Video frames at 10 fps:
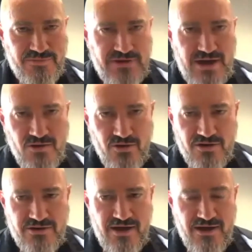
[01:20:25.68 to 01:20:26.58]
look,
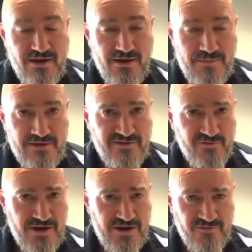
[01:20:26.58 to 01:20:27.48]
a massive
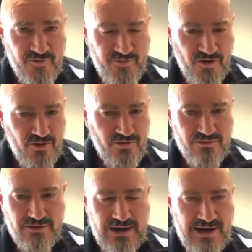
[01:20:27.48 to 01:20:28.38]
week in football.
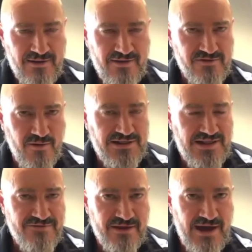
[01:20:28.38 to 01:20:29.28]
That's why we
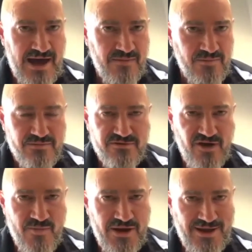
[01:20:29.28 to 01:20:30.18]
love the game.
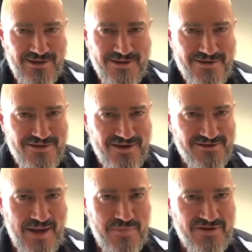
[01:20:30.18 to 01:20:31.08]
So many
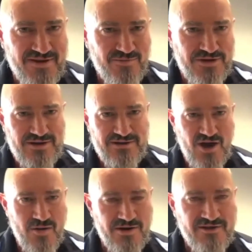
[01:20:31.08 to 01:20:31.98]
things happened that
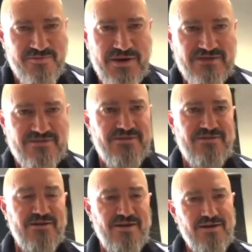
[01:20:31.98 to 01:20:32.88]
no one
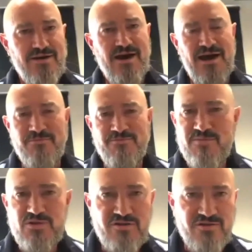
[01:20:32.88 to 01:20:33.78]
expected.
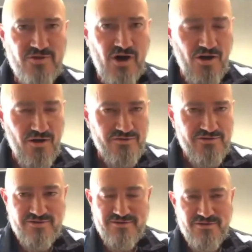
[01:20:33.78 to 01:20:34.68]
Lots of
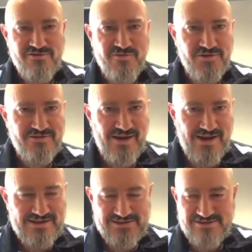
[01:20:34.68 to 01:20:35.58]
goals, lots of
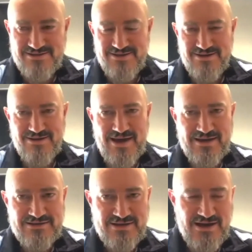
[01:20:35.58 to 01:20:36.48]
mistakes,
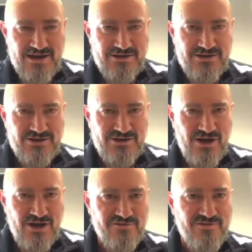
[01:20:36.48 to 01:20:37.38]
and
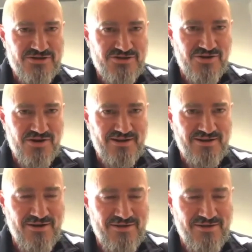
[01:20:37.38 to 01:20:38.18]
lots of intrigue. And I think